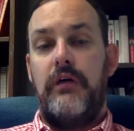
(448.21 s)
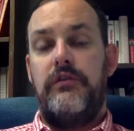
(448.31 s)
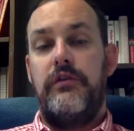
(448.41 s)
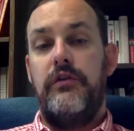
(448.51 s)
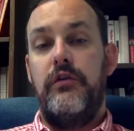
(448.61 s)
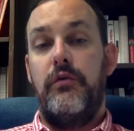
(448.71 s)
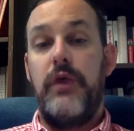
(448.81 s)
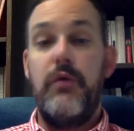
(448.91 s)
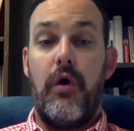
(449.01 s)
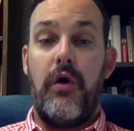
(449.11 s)
to
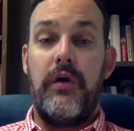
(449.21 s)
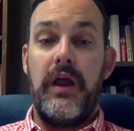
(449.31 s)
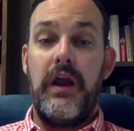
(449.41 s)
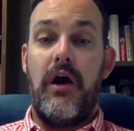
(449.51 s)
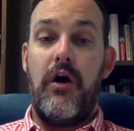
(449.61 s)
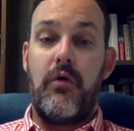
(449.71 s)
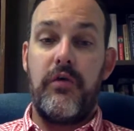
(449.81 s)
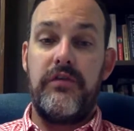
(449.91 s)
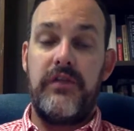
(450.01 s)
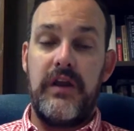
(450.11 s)
reword any
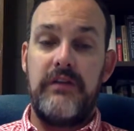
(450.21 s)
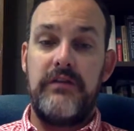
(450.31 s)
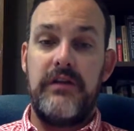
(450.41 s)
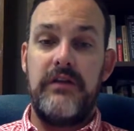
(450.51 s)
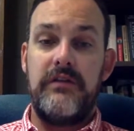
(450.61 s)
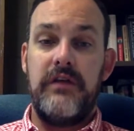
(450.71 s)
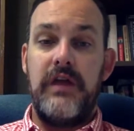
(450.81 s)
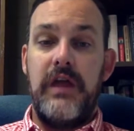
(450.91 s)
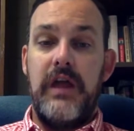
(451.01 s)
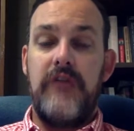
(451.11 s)
awkward sentences,
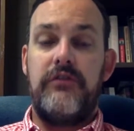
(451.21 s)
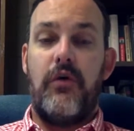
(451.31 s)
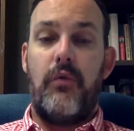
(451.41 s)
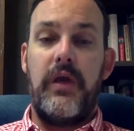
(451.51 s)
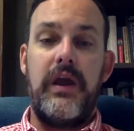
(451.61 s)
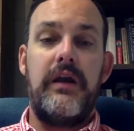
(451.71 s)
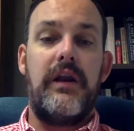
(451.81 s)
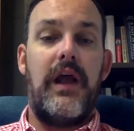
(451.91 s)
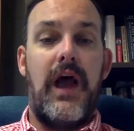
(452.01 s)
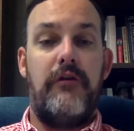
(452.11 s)
is to read it
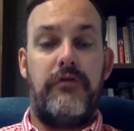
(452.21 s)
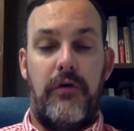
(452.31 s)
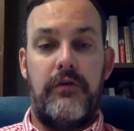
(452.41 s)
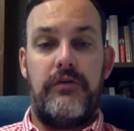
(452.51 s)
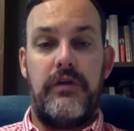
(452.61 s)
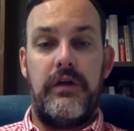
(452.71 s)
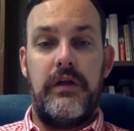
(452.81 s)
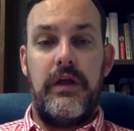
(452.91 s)
aloud first.